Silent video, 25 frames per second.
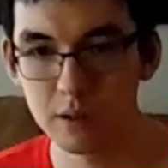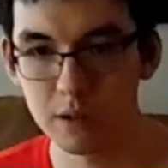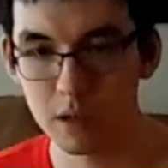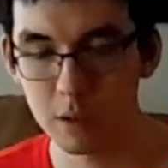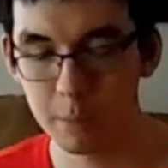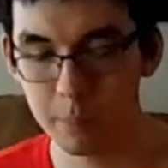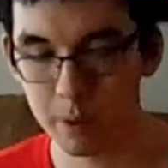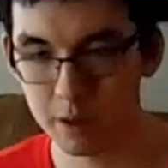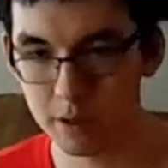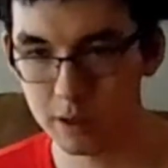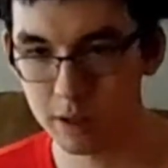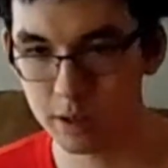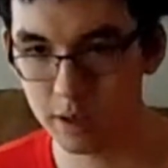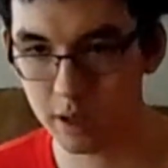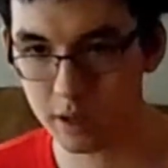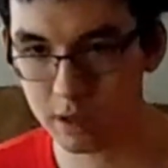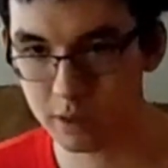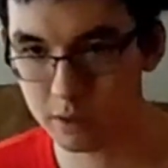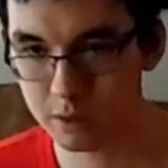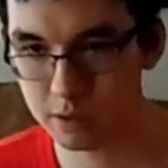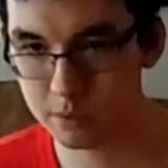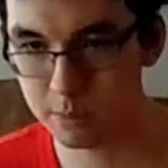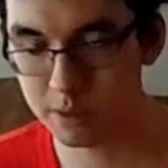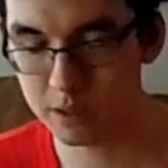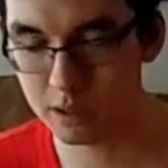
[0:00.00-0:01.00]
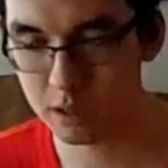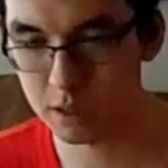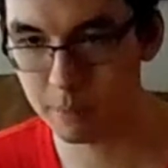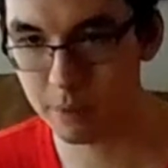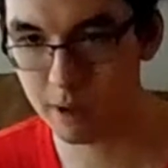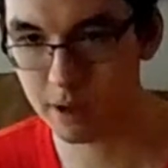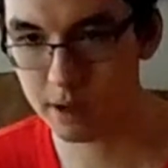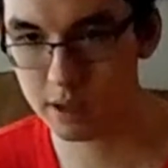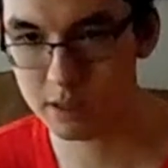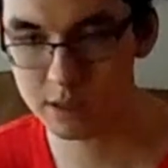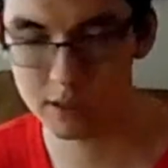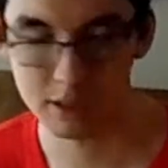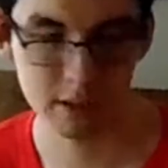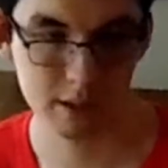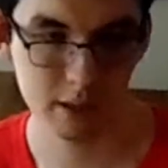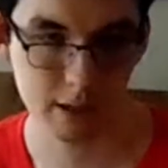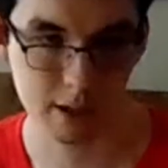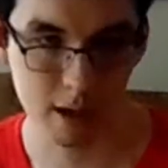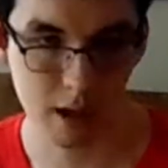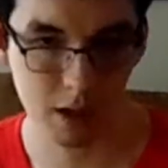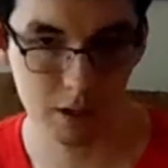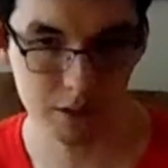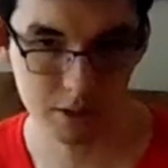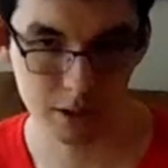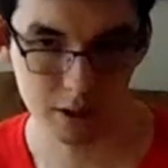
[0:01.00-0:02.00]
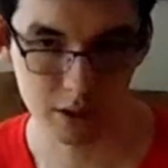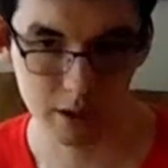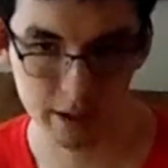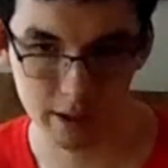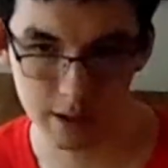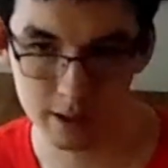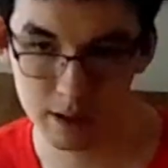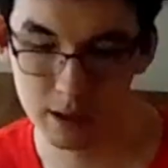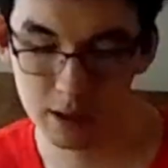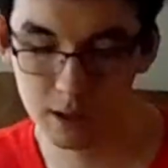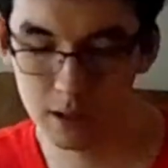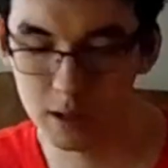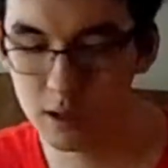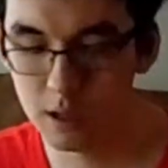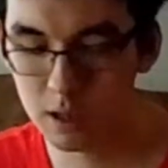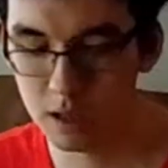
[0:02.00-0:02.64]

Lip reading: compared to like speech and debate, I guess the psychology of that,